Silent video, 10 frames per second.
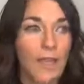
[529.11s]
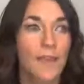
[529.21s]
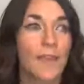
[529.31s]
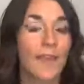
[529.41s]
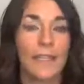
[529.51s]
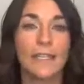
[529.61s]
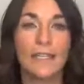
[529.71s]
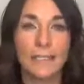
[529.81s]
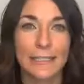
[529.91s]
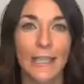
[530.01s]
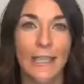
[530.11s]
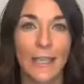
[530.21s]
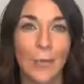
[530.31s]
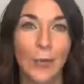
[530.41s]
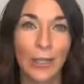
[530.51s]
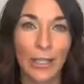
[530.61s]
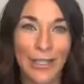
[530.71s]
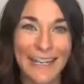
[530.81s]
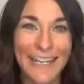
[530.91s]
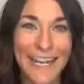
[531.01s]
the ideas that I get
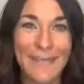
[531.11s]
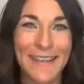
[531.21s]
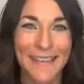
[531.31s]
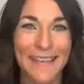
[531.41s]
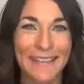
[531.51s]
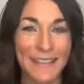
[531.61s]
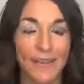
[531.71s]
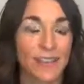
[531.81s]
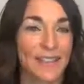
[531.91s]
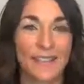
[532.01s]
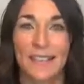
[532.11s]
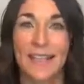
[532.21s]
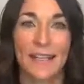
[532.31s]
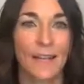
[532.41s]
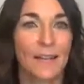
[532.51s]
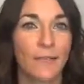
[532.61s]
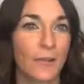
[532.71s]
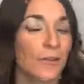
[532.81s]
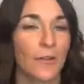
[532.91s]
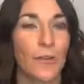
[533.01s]
percolating because I've just disconnected
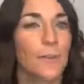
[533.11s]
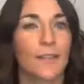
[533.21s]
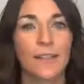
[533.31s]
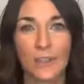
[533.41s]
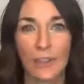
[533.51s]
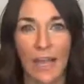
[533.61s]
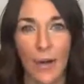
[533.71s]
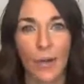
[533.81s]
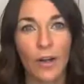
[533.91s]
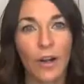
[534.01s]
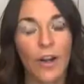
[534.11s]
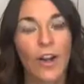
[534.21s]
for 30 minutes or an hour